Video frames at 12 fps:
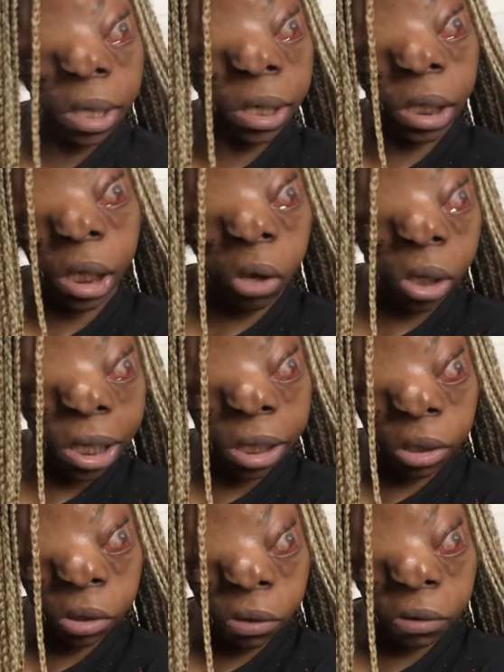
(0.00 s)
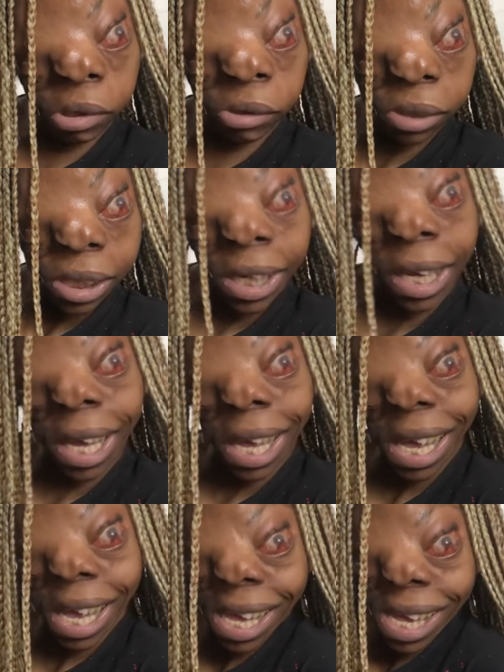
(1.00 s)
Y'all get the drill.
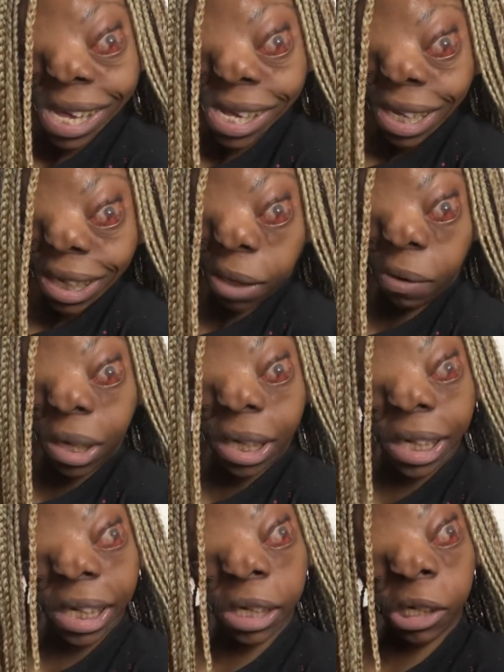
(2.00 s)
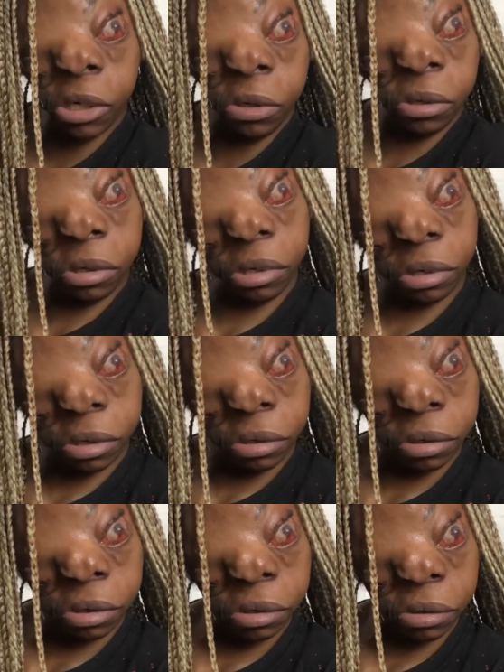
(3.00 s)
I don't want to get
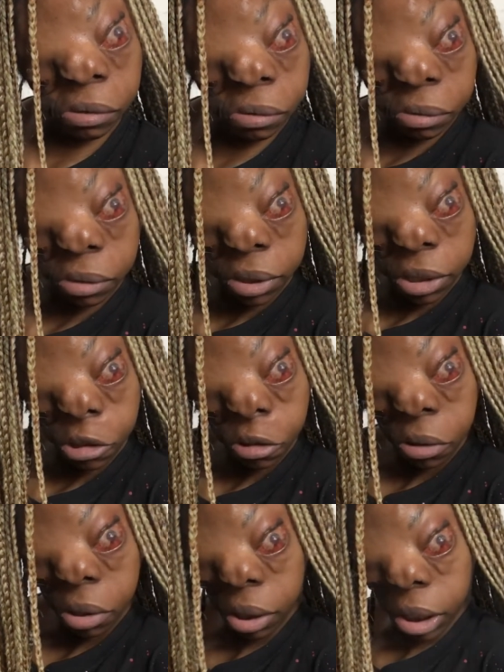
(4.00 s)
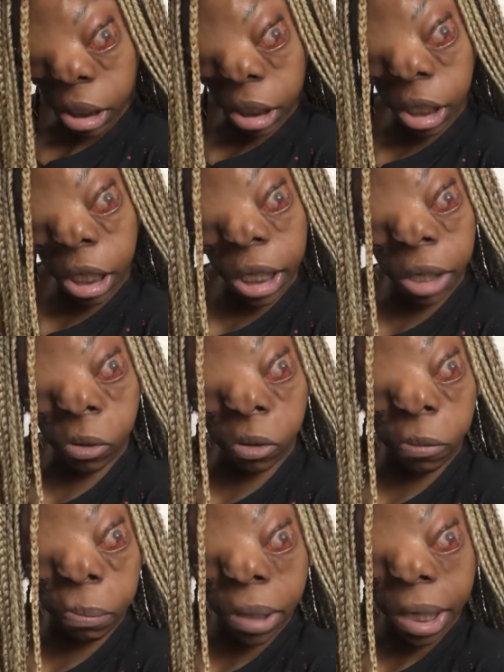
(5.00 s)
too detailed,
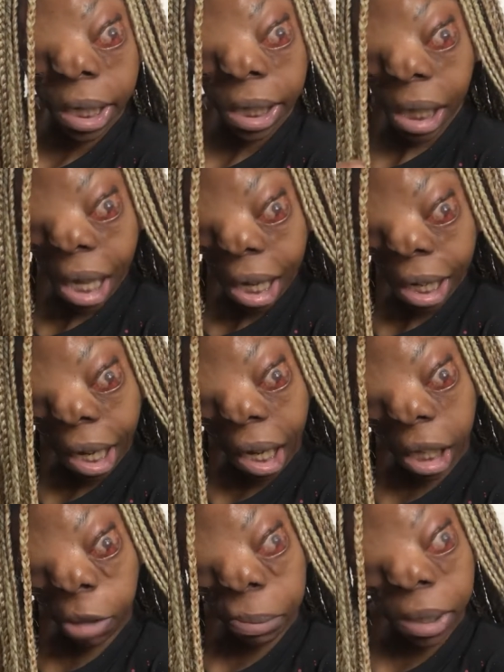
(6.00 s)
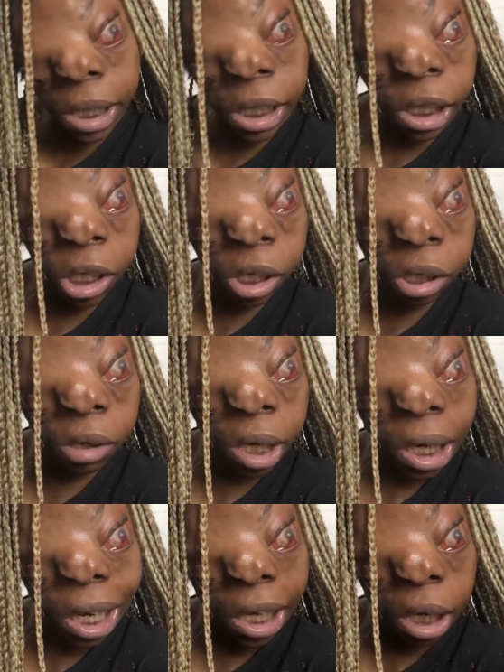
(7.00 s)
but yeah, guys, pay attention to
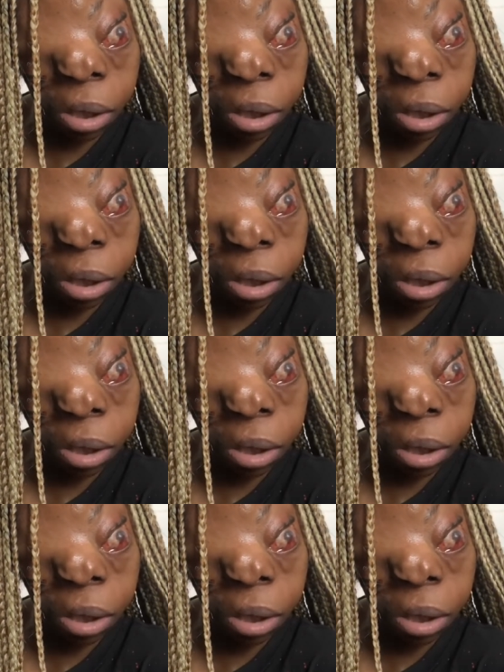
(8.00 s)
that